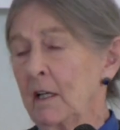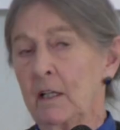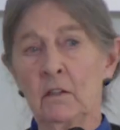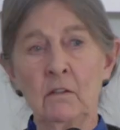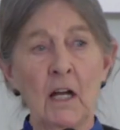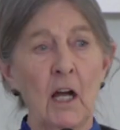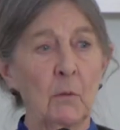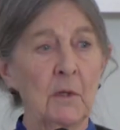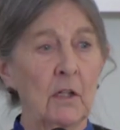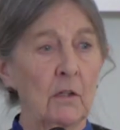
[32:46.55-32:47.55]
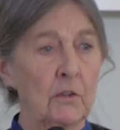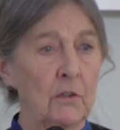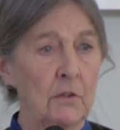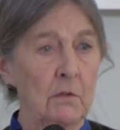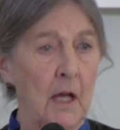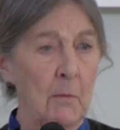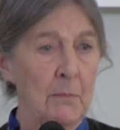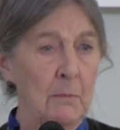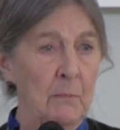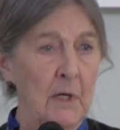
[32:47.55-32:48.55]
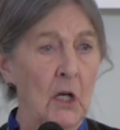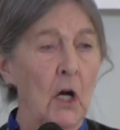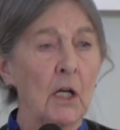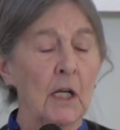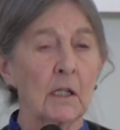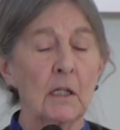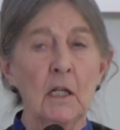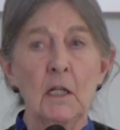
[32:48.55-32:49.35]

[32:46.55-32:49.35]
I don't know how we're going to do that, but belonging